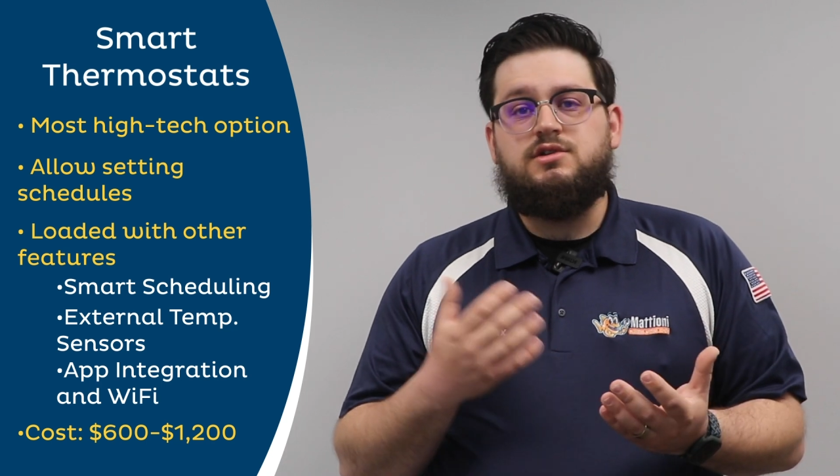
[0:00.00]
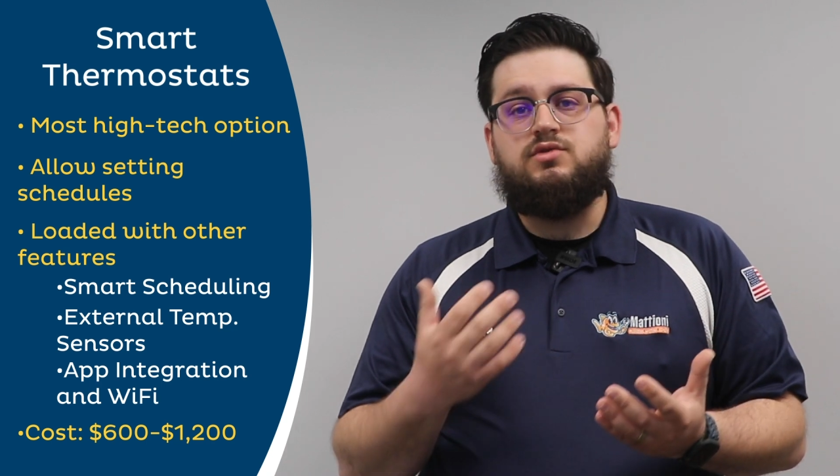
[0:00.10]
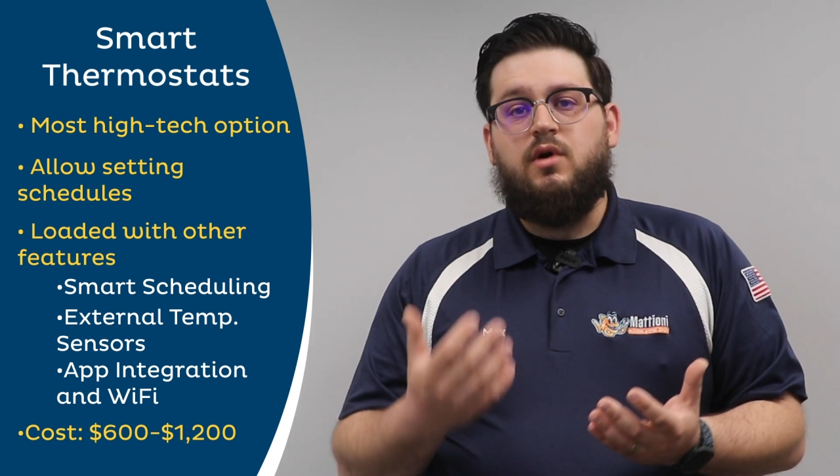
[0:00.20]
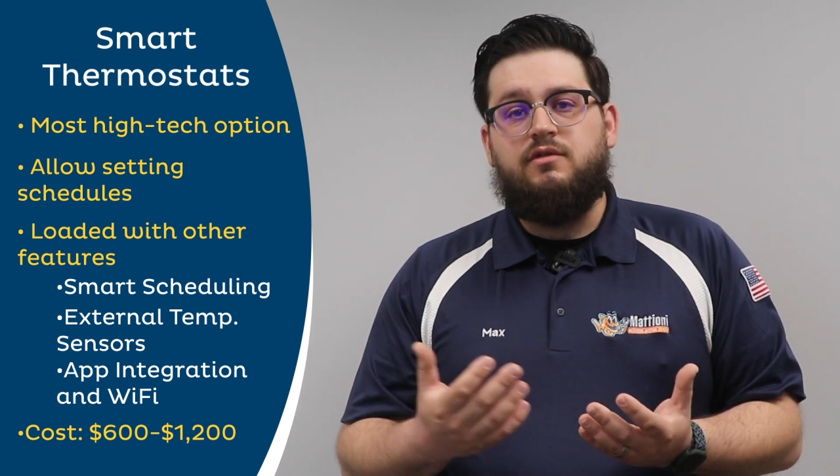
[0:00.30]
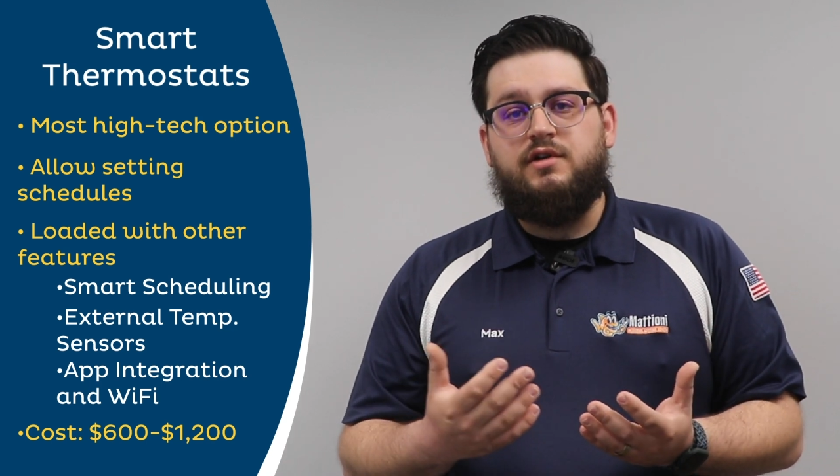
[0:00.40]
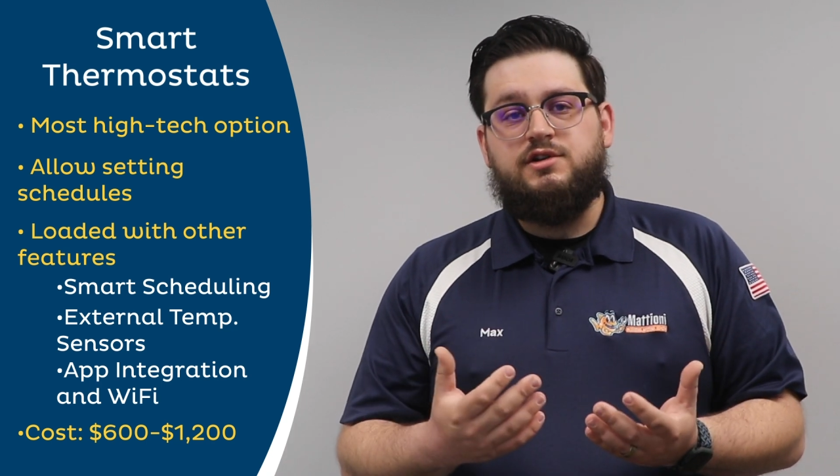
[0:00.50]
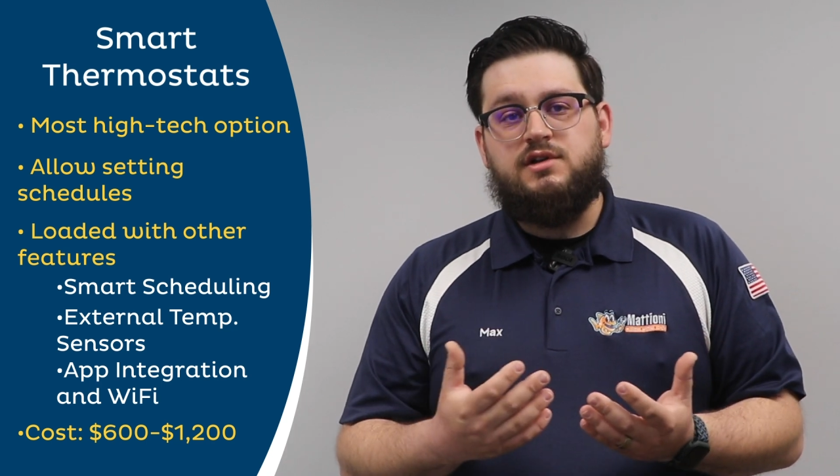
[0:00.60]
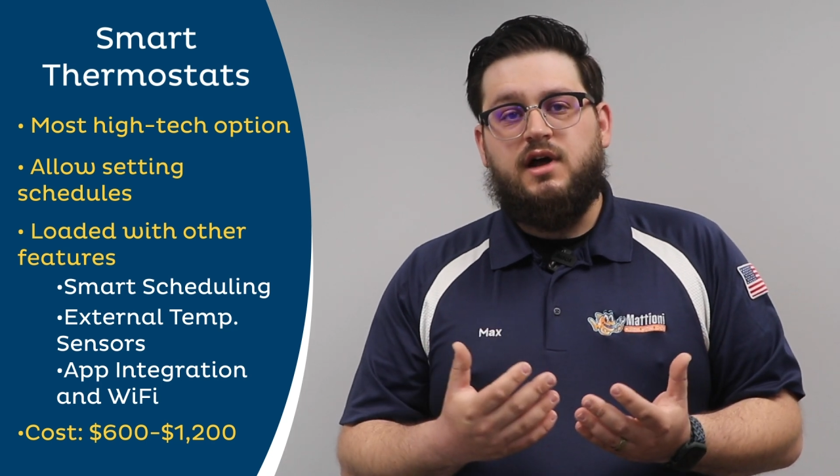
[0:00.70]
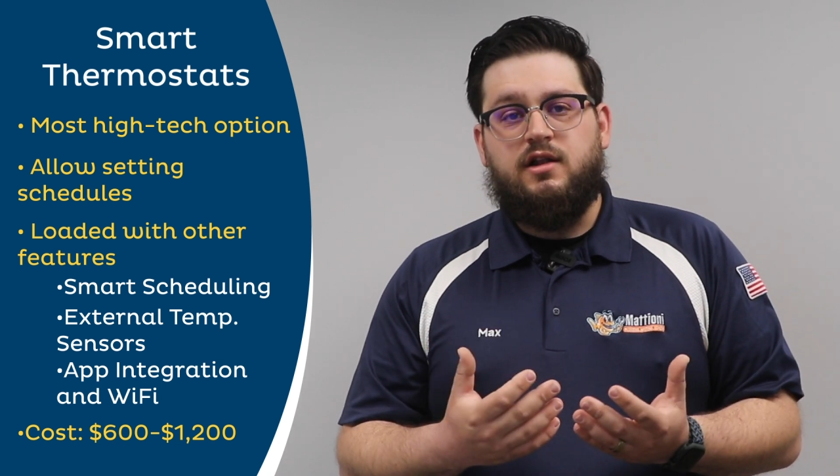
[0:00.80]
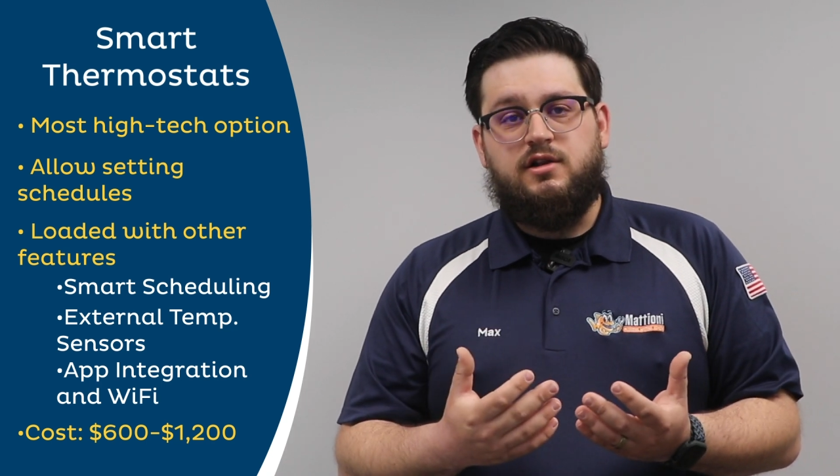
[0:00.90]
to
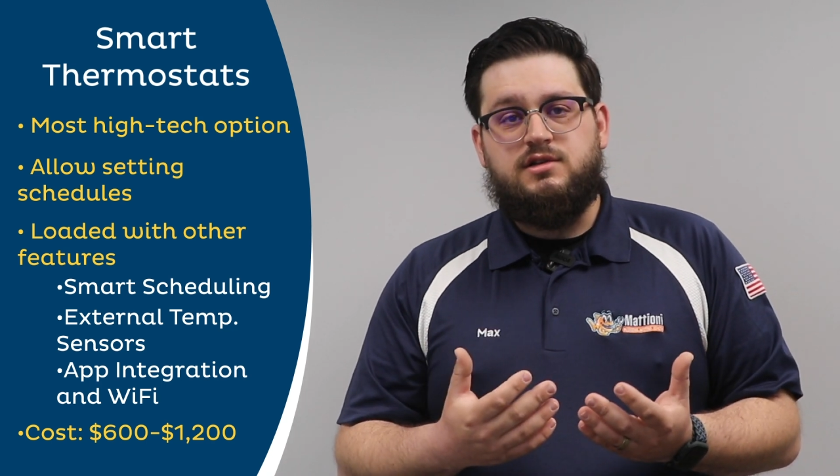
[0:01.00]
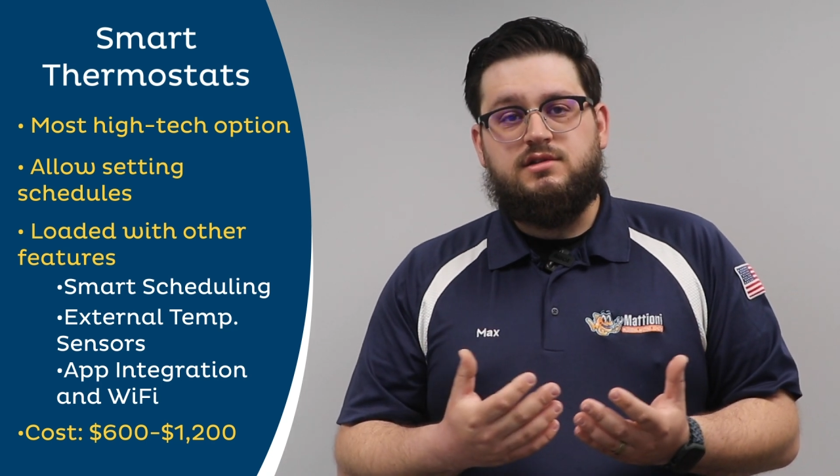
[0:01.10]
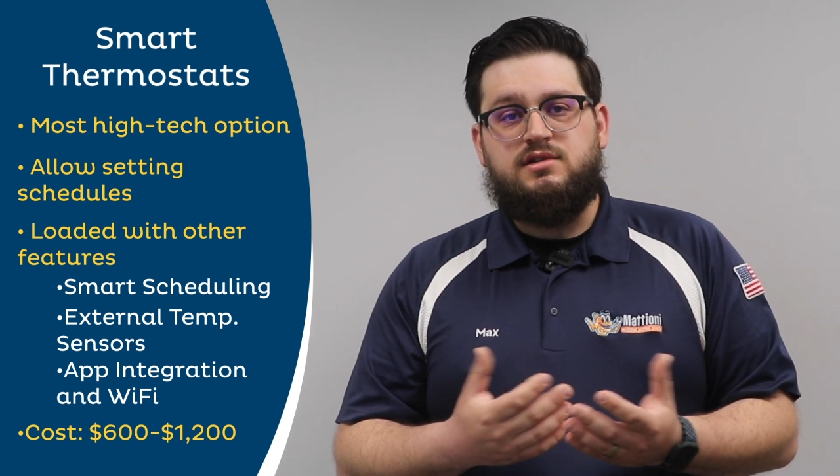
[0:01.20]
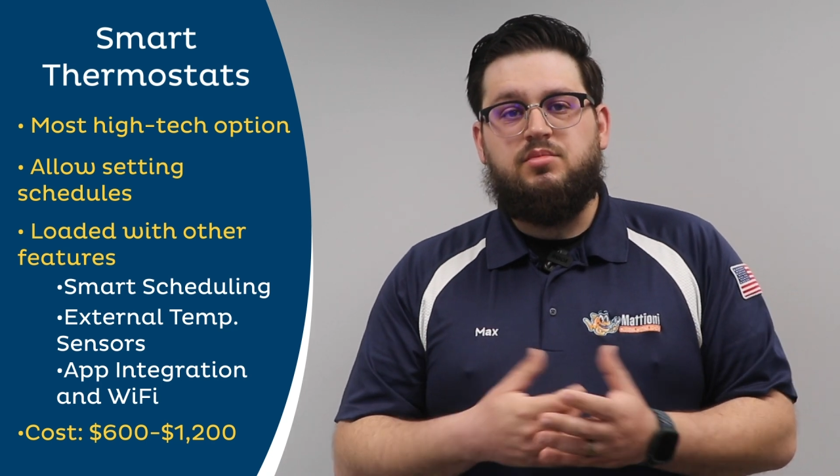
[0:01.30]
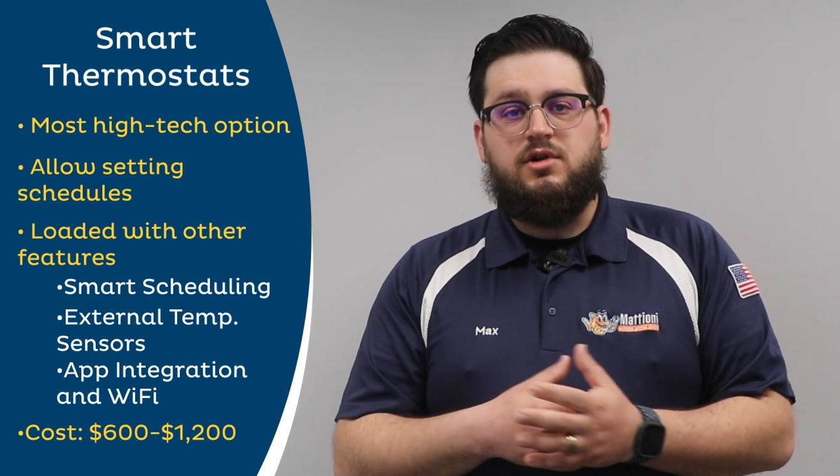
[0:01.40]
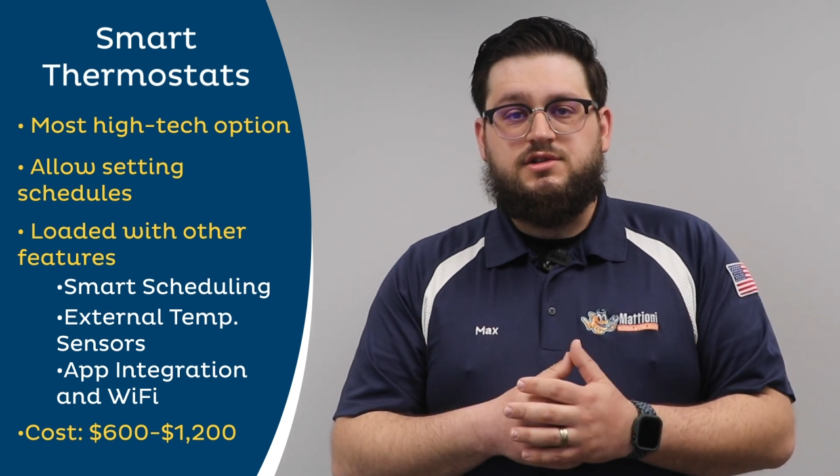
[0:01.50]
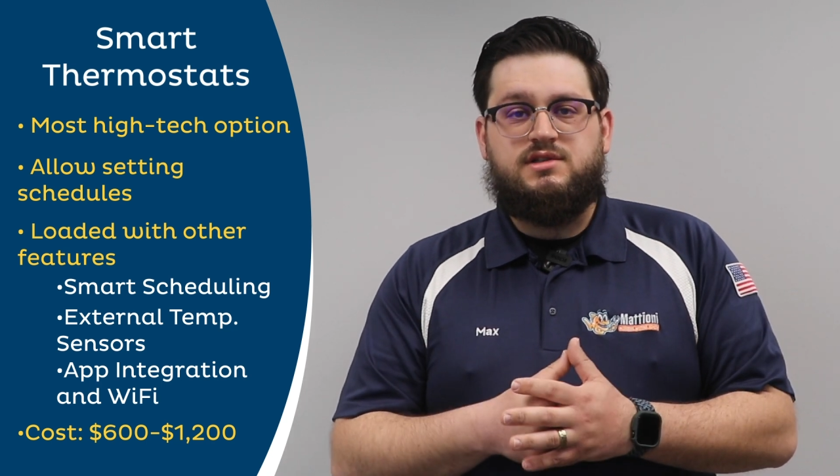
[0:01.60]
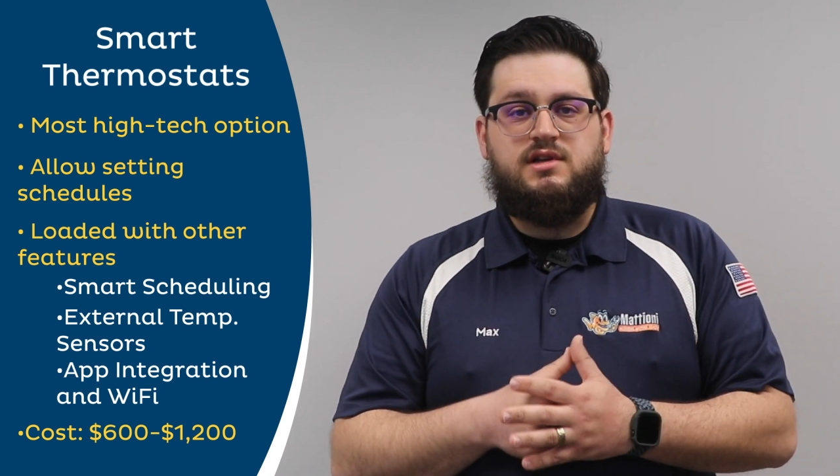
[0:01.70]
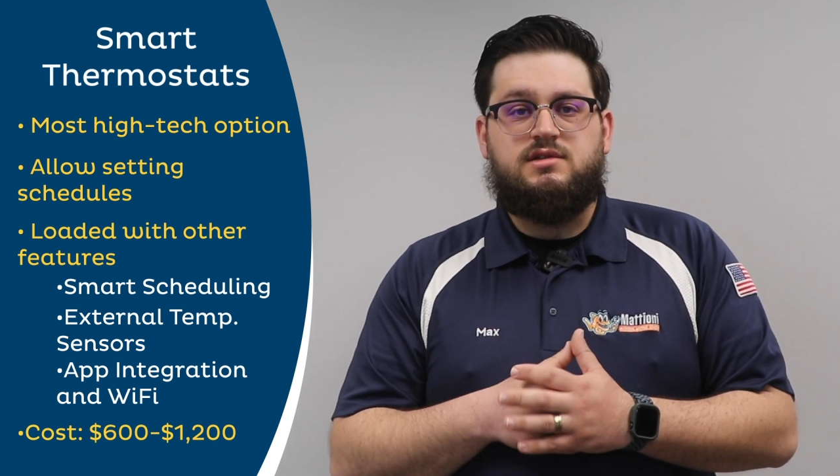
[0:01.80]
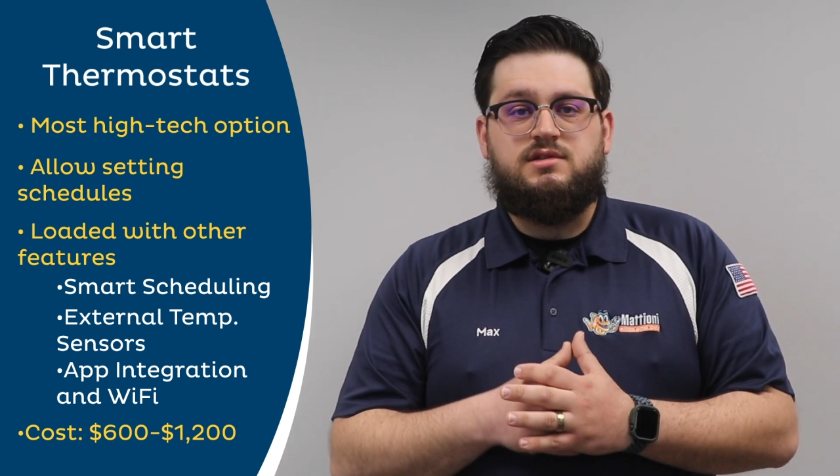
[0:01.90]
$1,200 to
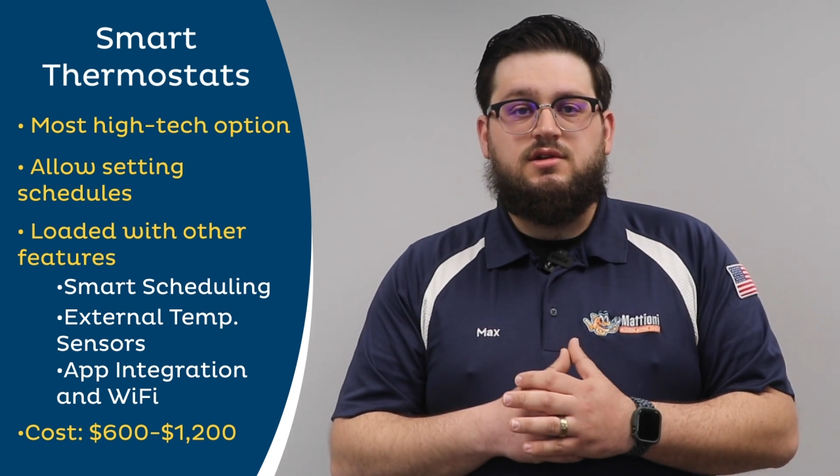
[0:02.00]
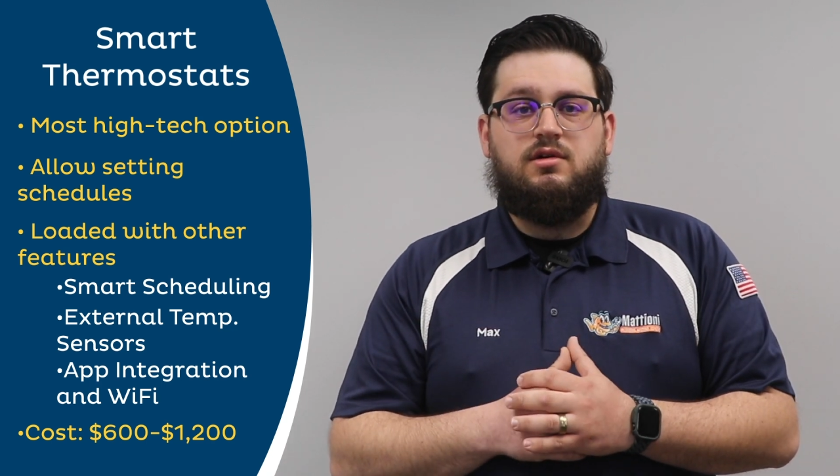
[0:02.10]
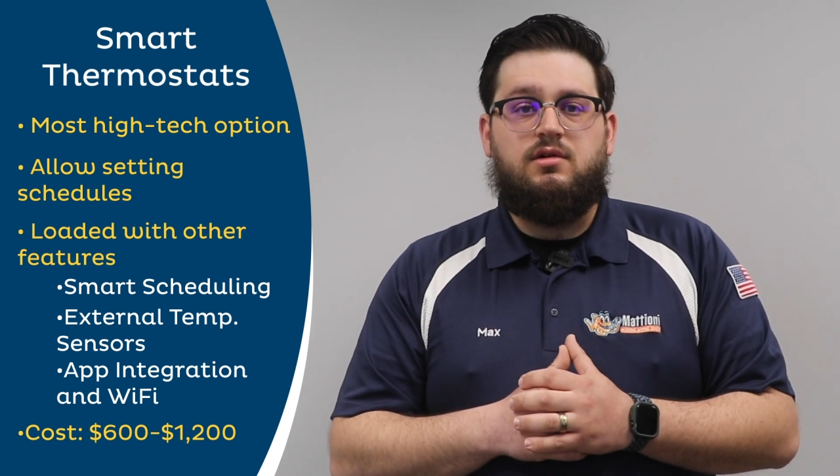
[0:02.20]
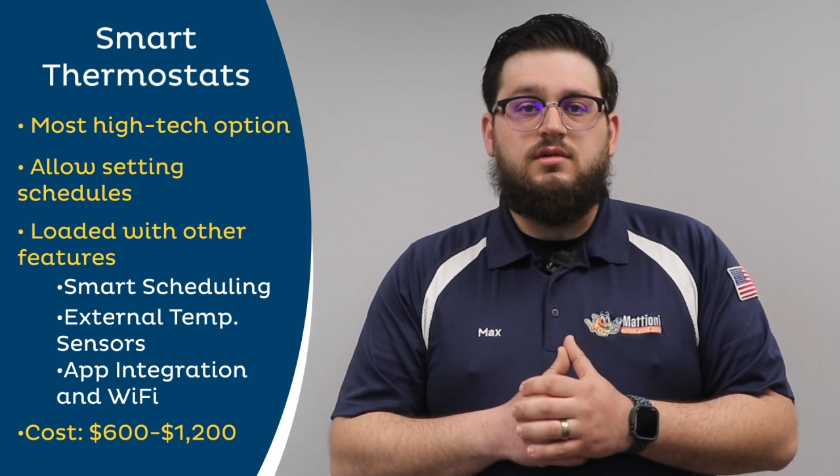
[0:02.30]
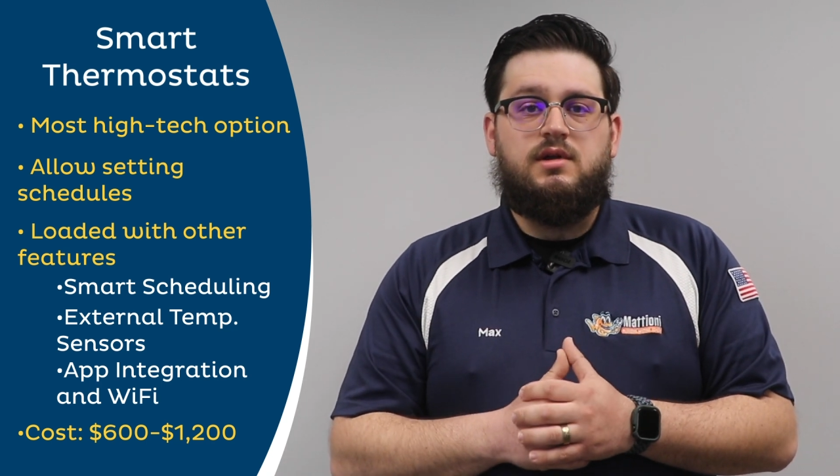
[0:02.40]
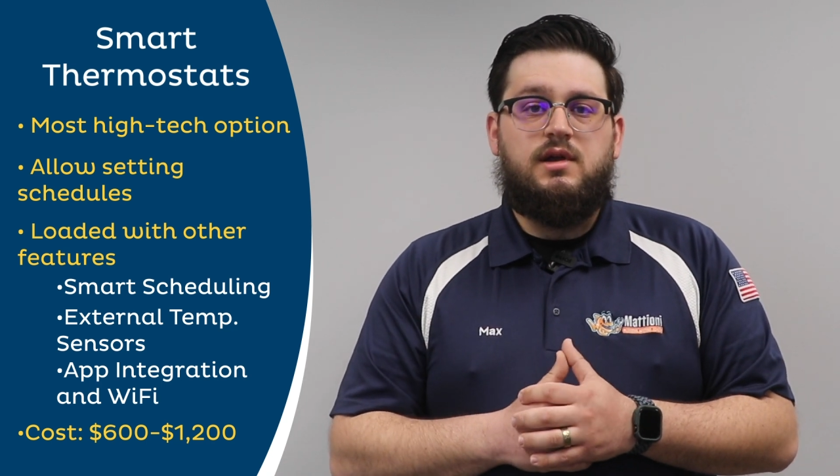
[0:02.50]
purchase and install.